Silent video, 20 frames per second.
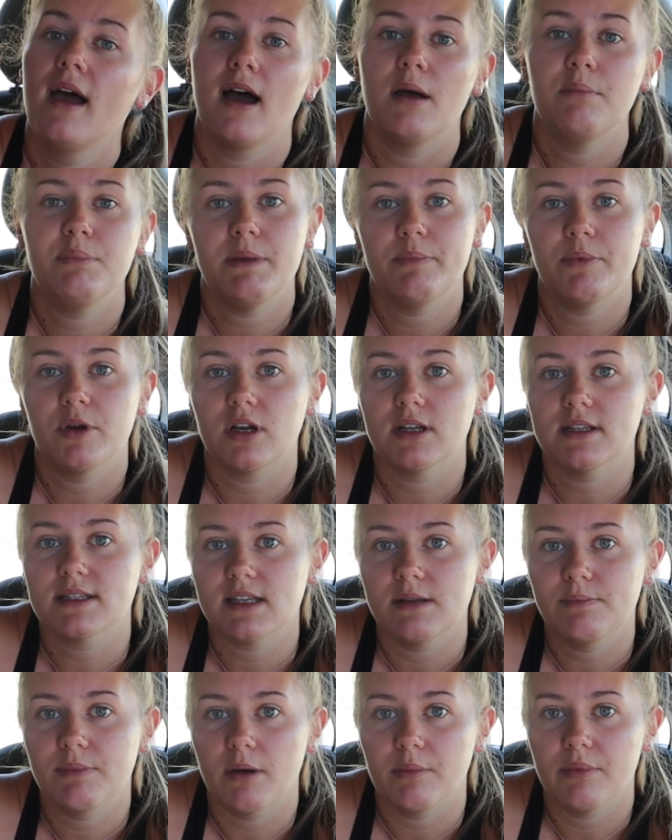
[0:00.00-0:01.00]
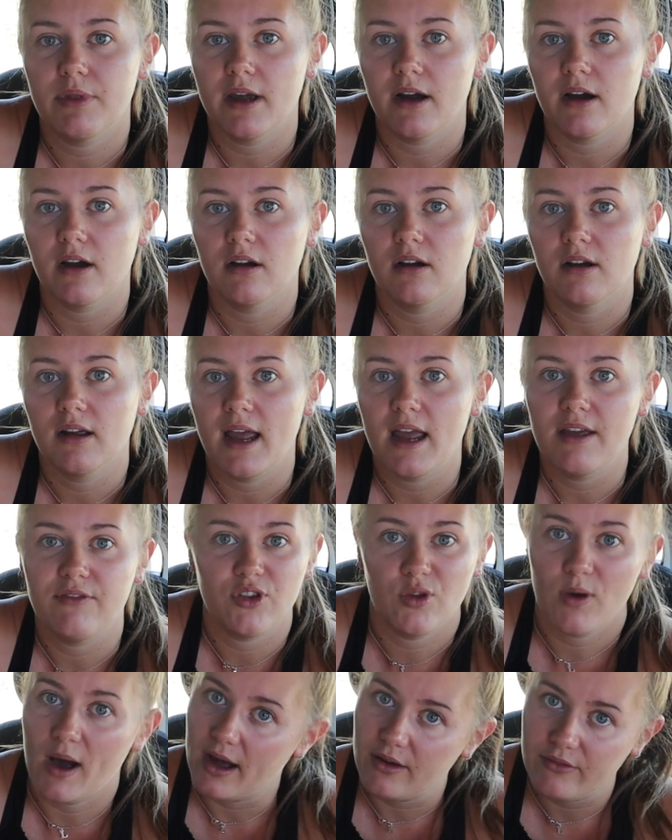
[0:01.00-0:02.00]
and people can sleep up there if
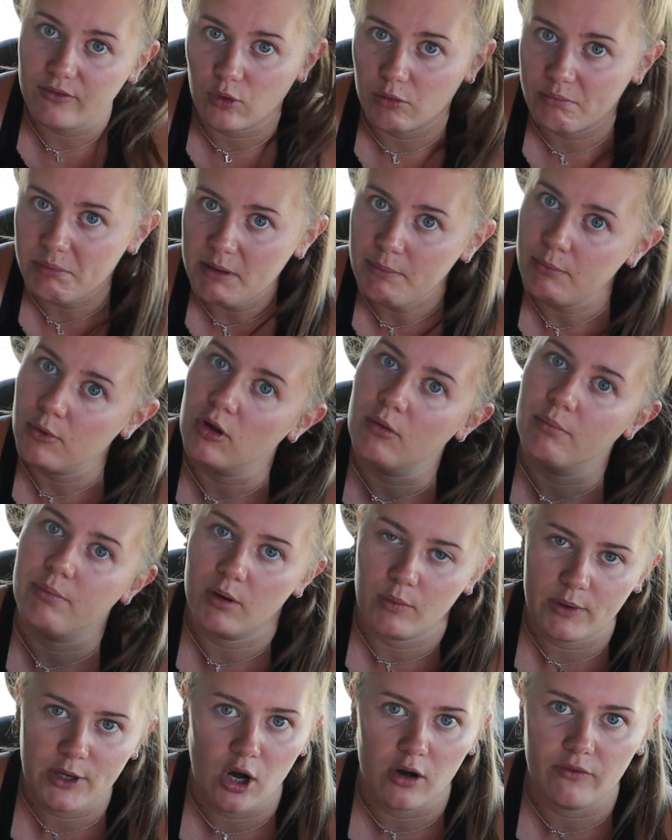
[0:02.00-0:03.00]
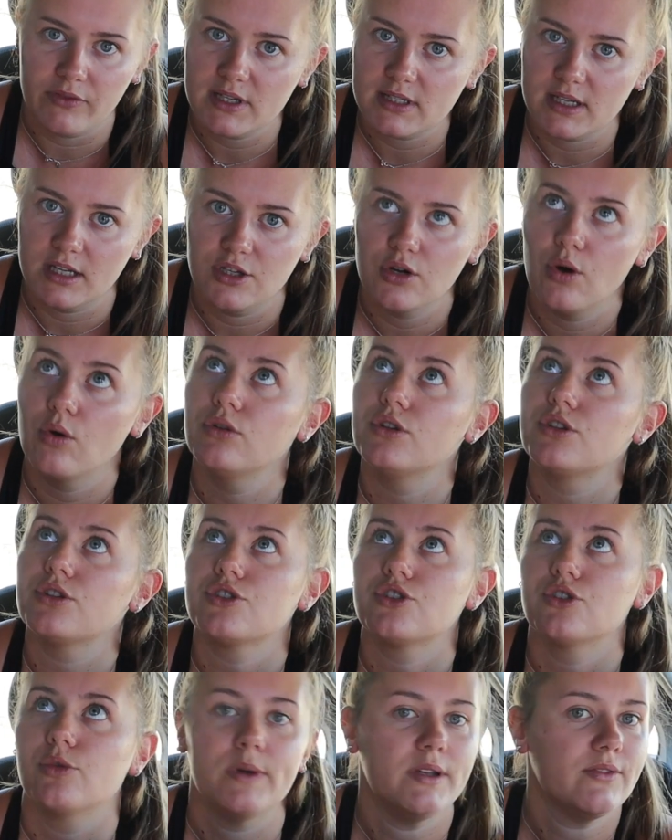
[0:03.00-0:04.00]
you had 4 people, but we obviously don't,
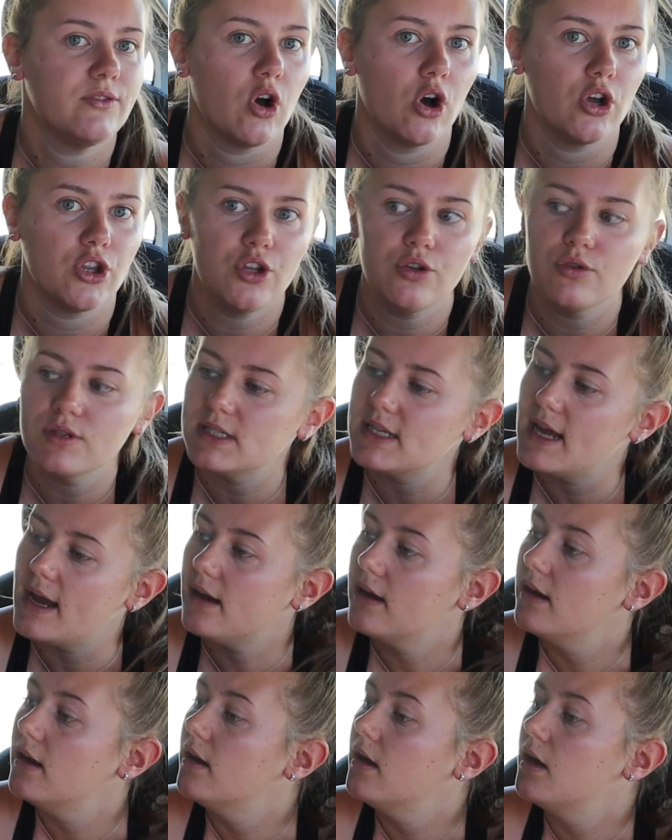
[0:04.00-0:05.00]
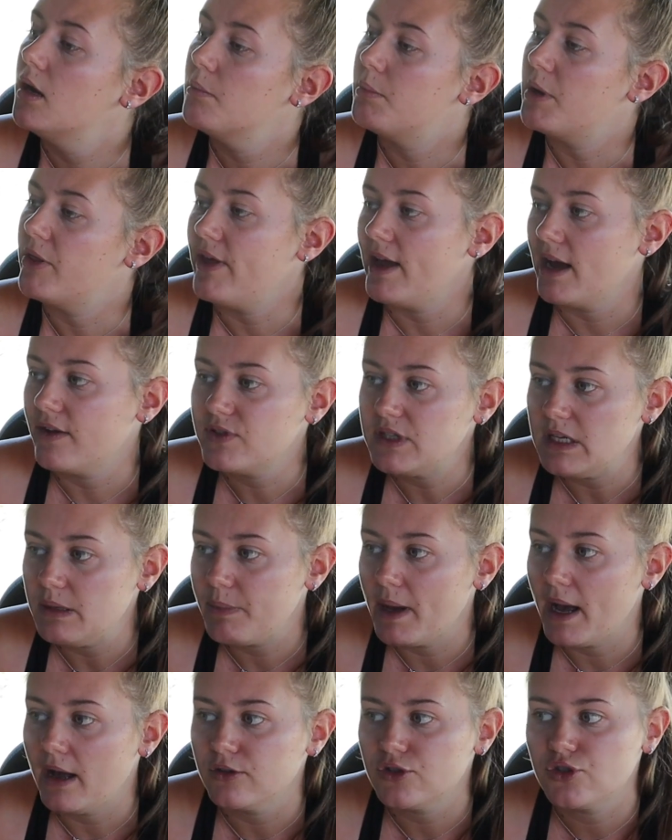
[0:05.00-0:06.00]
so we've not used it. But they have seat
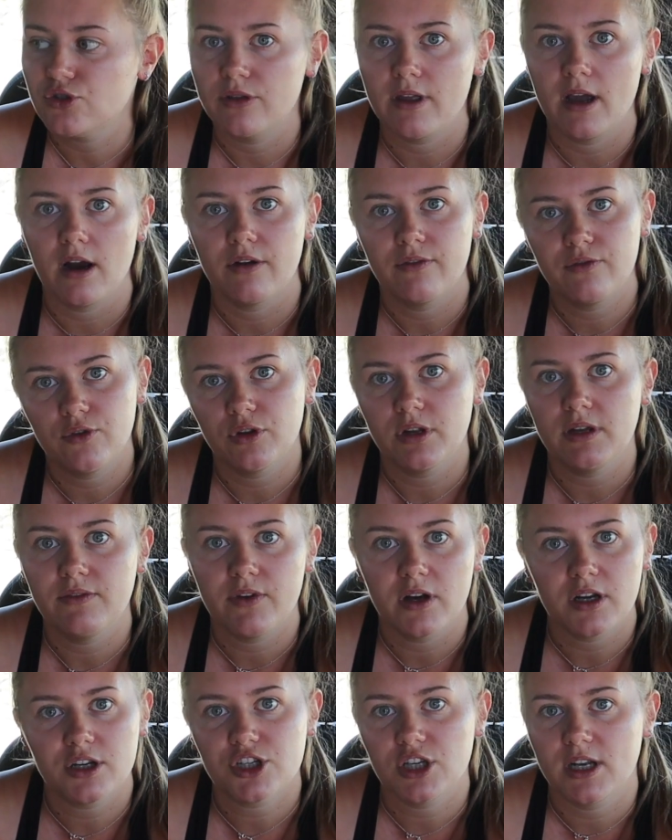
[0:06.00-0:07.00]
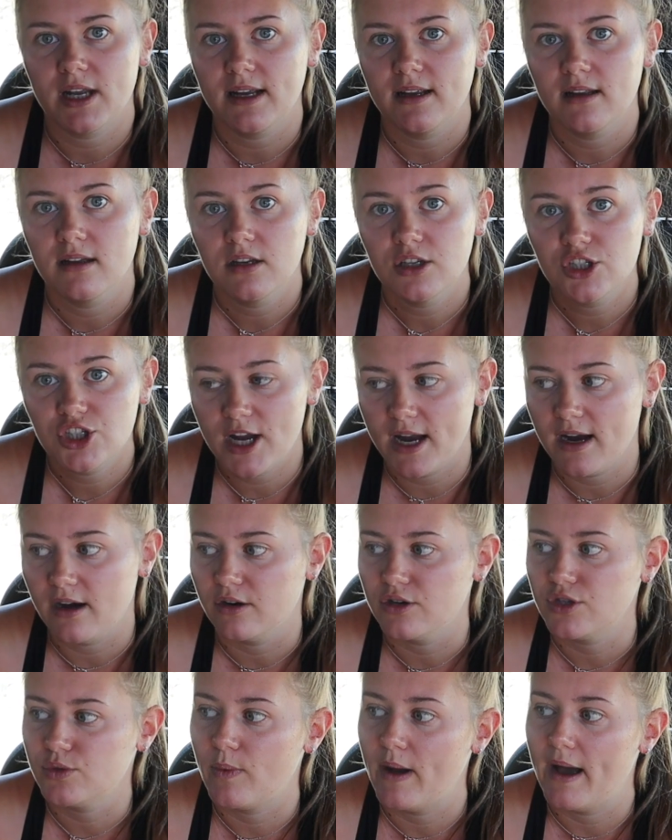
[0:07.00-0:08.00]
belts, so they are fully functioning
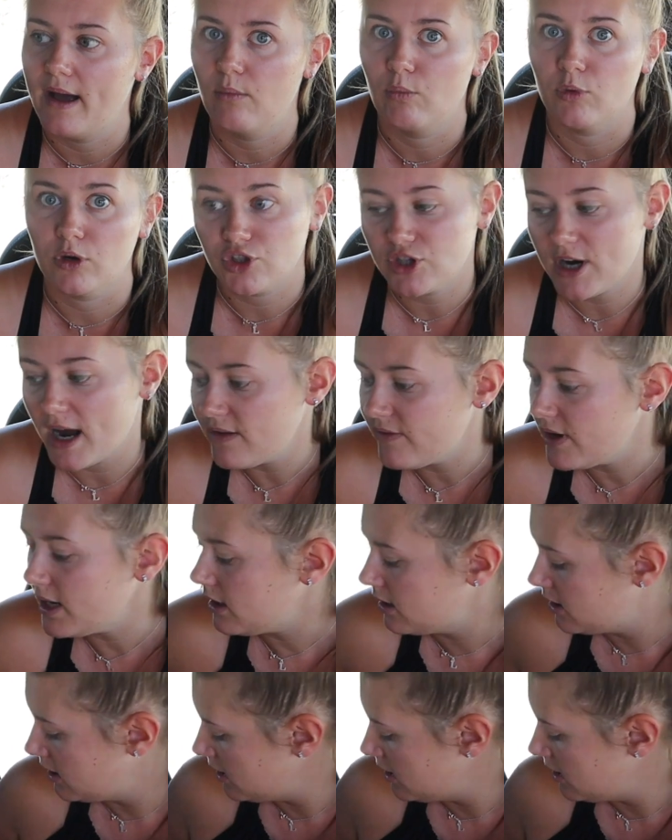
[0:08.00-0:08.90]
chairs when we're driving.